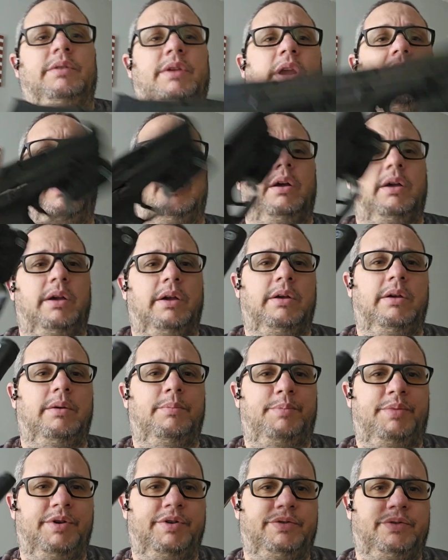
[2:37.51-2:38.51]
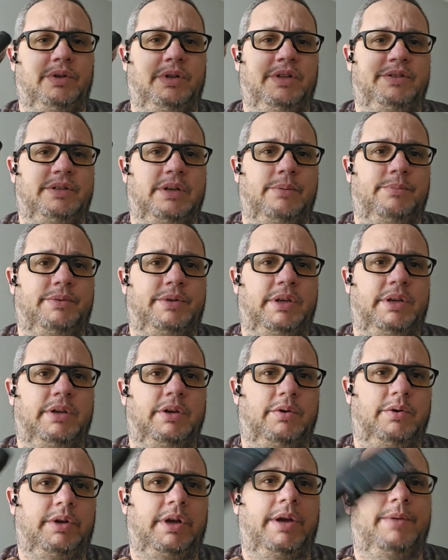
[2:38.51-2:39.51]
Yeah, pistol is empty.
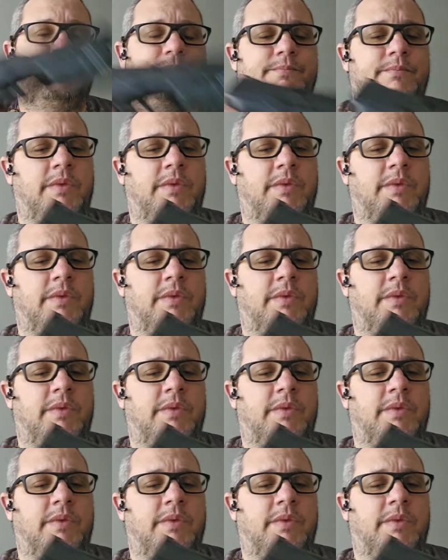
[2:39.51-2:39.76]
Okay.